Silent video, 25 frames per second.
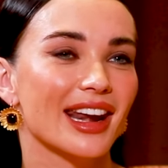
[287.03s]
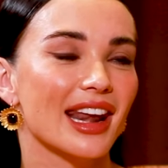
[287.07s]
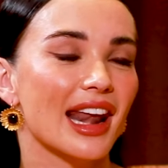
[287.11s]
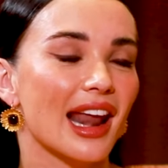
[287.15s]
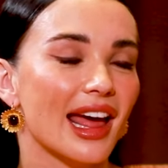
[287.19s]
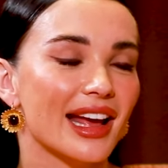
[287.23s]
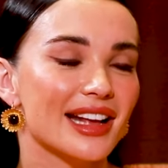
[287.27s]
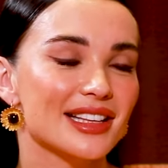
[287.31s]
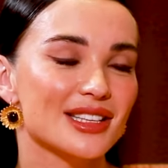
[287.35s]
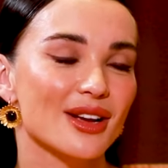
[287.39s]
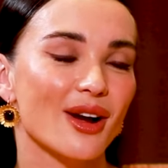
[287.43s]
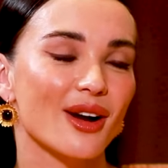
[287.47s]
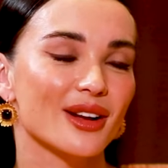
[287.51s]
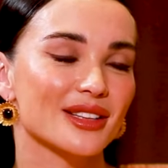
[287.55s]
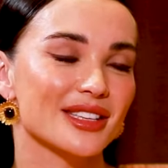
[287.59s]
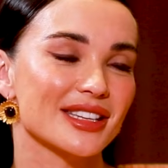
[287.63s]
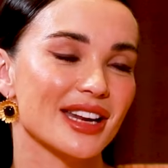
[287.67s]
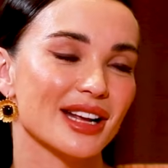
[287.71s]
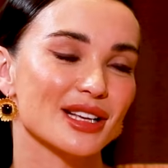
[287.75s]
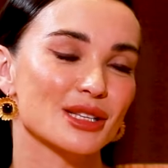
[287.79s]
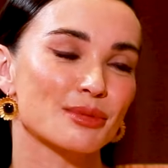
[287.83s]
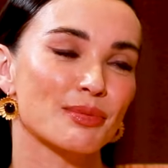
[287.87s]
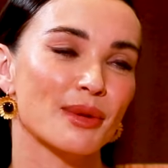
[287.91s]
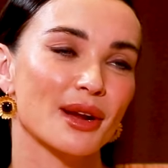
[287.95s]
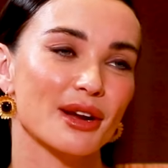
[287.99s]

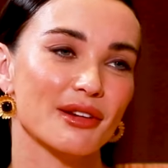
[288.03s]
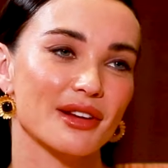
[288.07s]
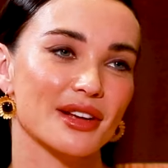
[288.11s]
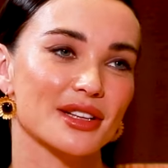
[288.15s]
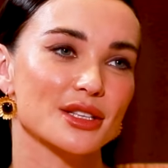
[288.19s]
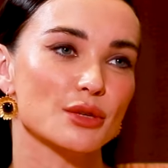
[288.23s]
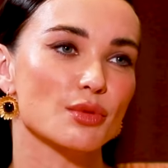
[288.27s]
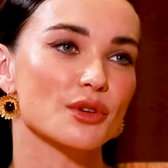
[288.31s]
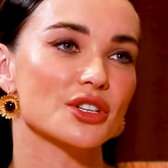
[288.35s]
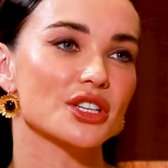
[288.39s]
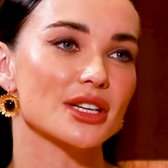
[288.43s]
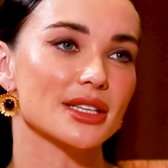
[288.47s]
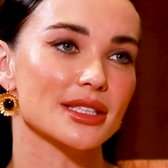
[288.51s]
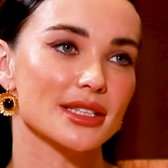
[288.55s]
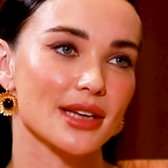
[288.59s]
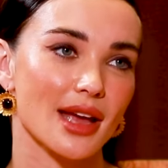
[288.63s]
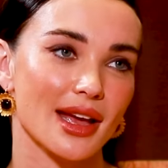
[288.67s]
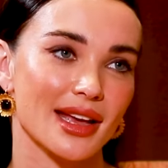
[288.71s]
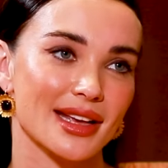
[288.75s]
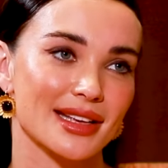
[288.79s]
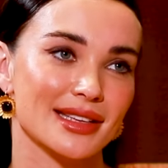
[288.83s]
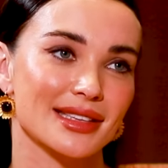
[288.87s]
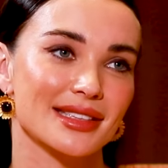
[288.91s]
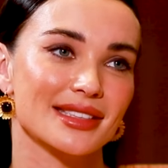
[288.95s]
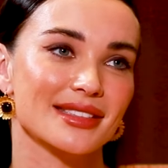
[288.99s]
light-hearted experience, which is
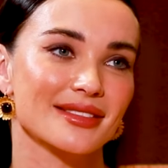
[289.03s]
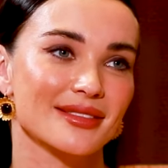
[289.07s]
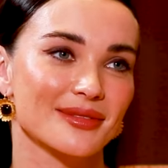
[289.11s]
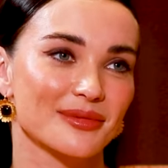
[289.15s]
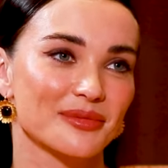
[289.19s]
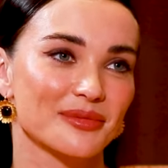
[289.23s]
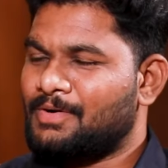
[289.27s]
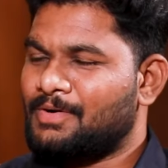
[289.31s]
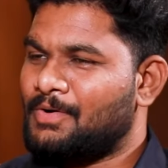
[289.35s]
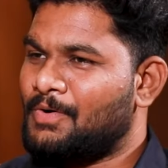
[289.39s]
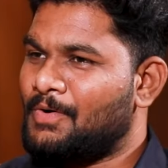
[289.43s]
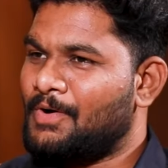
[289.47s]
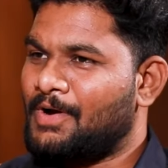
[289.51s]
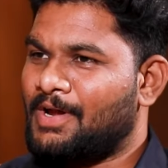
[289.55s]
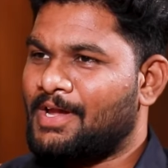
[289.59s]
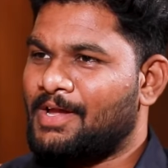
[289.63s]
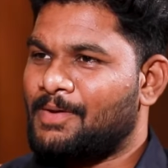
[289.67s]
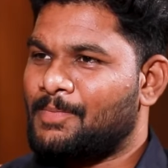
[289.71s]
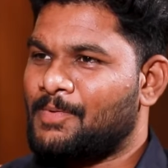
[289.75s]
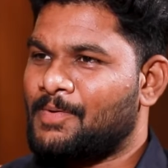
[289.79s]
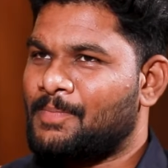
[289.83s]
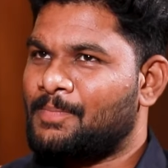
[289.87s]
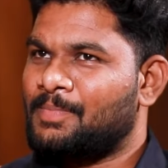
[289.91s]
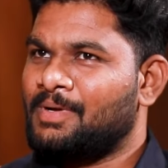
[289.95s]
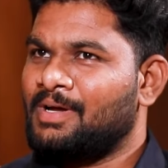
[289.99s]
nice.
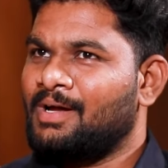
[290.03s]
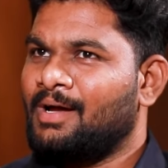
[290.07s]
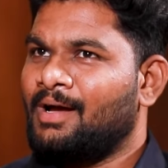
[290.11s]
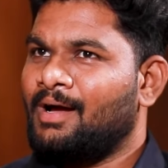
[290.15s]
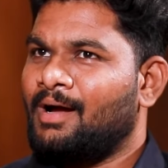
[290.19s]
Okay, ma'am.